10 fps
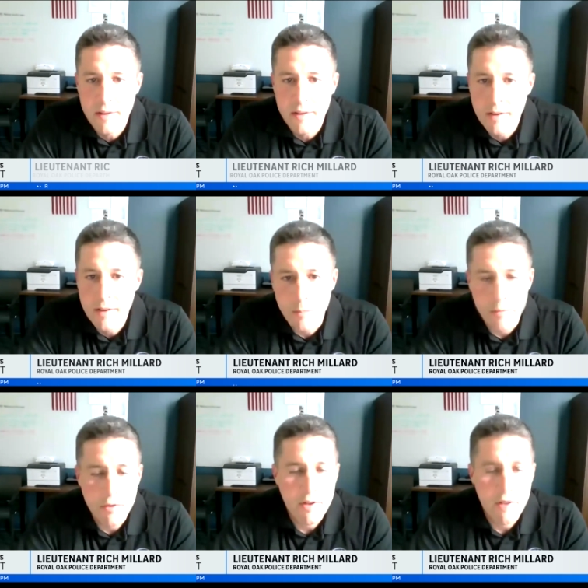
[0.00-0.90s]
received a
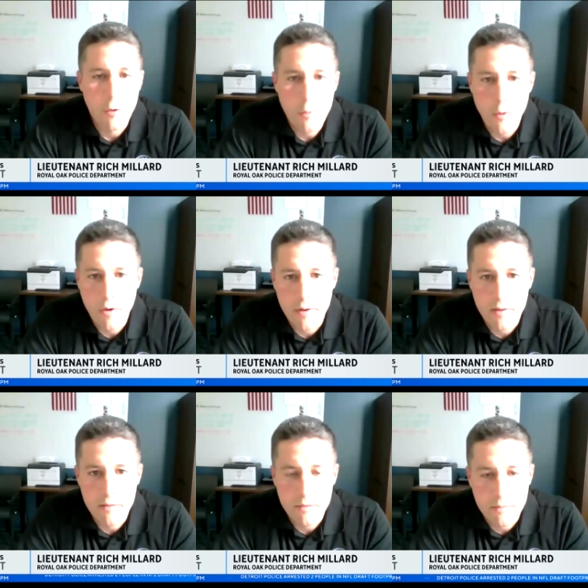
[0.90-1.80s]
report of
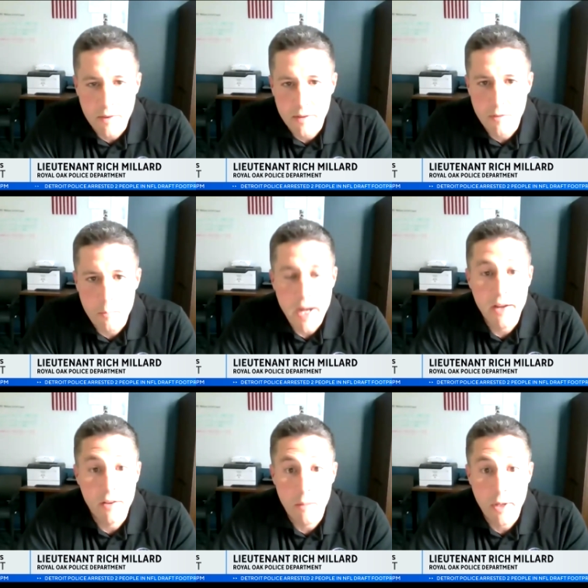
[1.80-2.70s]
a male
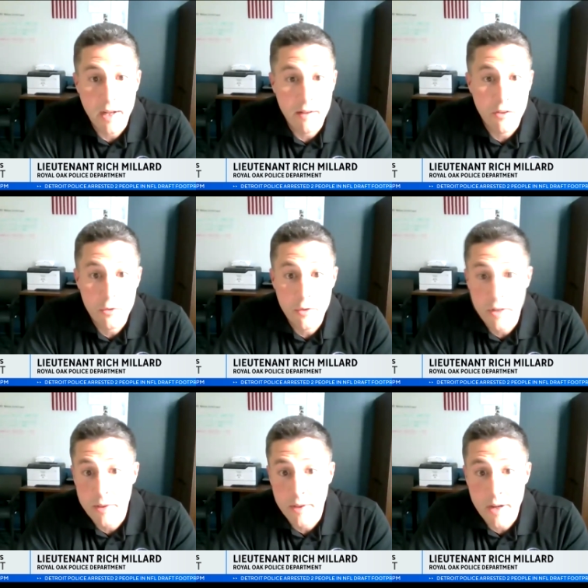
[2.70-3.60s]
up against a tree
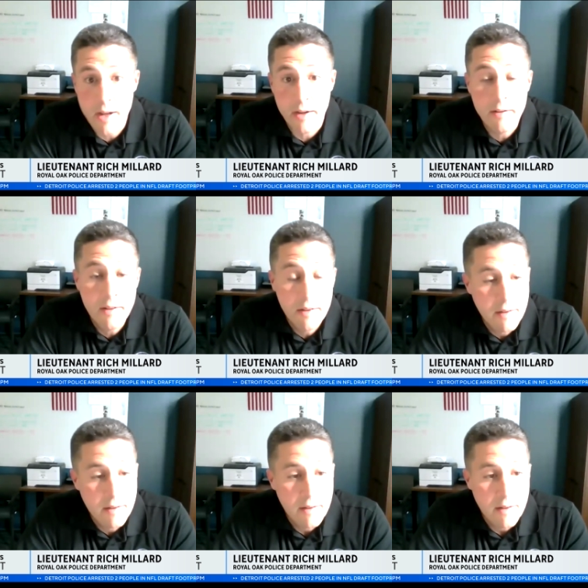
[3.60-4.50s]
with a gun,
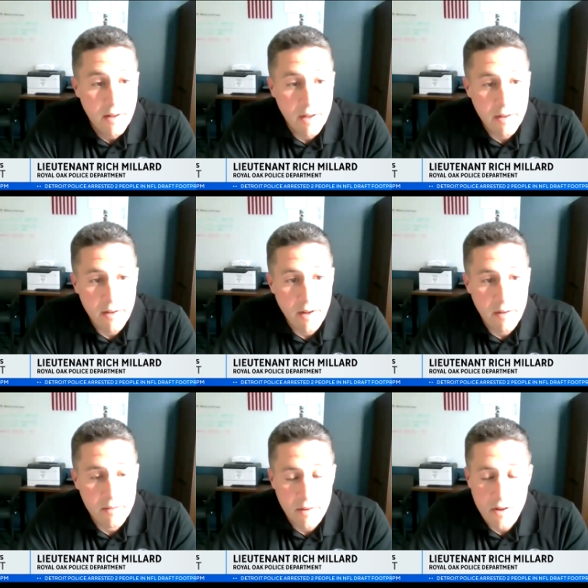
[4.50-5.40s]
and
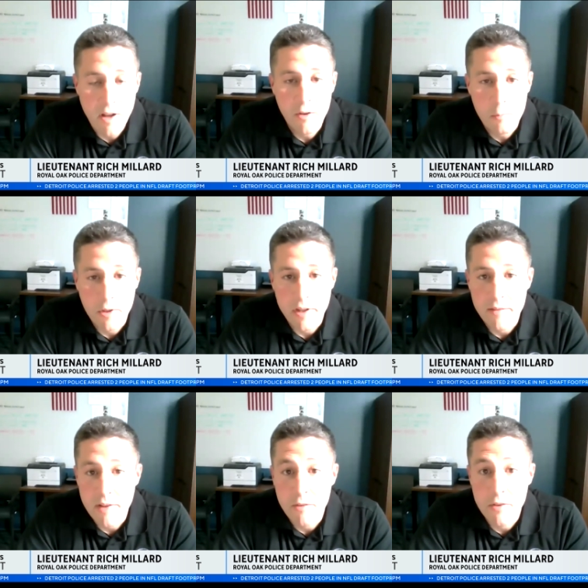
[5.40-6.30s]
the caller believed
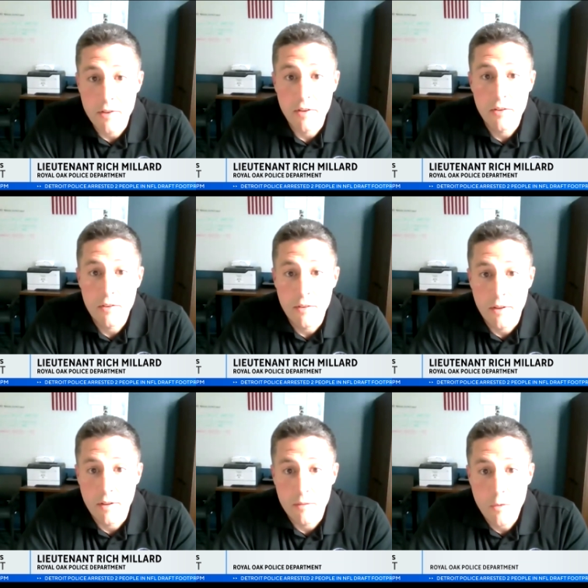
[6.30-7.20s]
he was in his
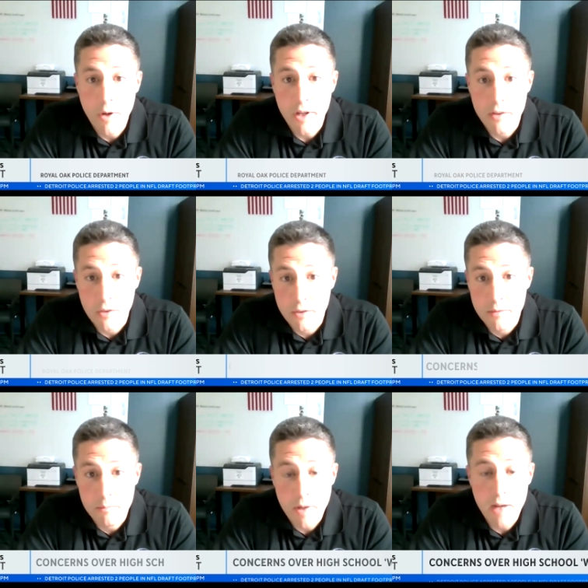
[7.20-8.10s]
20s
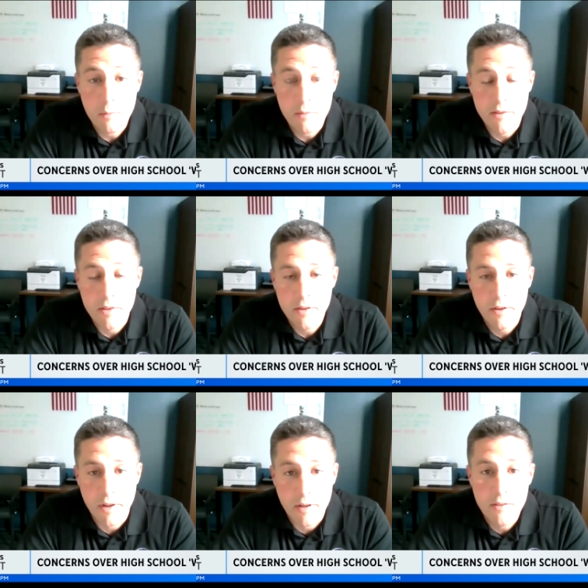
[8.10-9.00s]
or possibly even
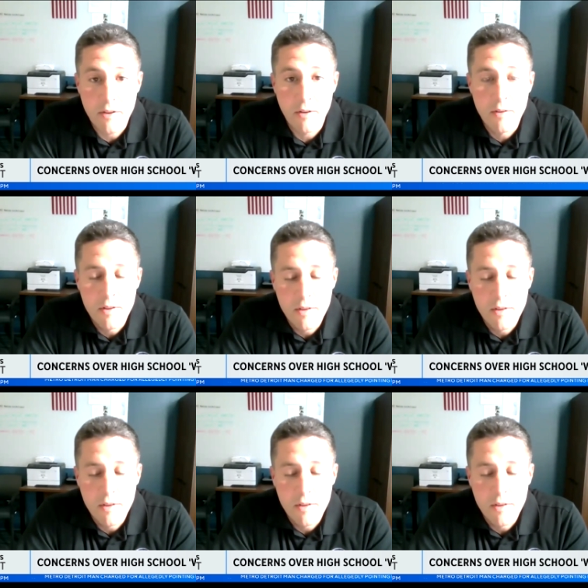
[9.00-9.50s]
30. So